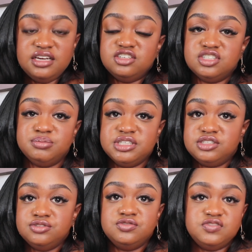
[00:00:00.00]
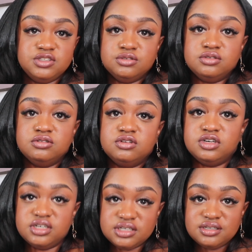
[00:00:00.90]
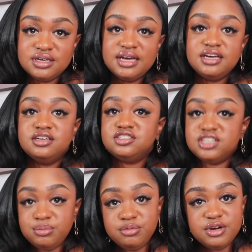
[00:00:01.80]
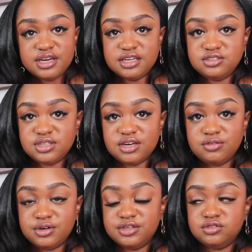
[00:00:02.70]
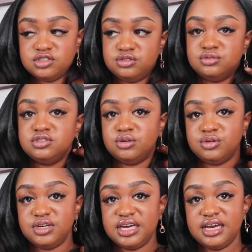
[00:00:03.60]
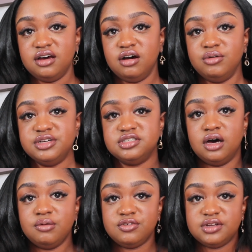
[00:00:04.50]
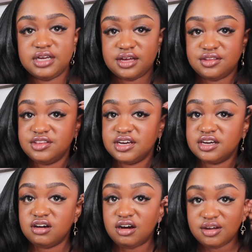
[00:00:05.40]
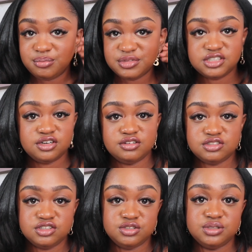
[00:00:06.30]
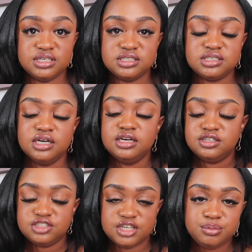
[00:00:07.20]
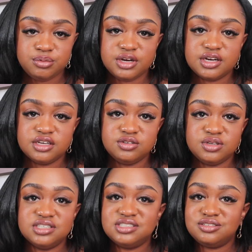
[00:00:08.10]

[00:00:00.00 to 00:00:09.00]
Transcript: It just makes you feel good. Shapewear can do that for you too, so you can't always opt for like a thick cotton material to do this. Shapewear can do this.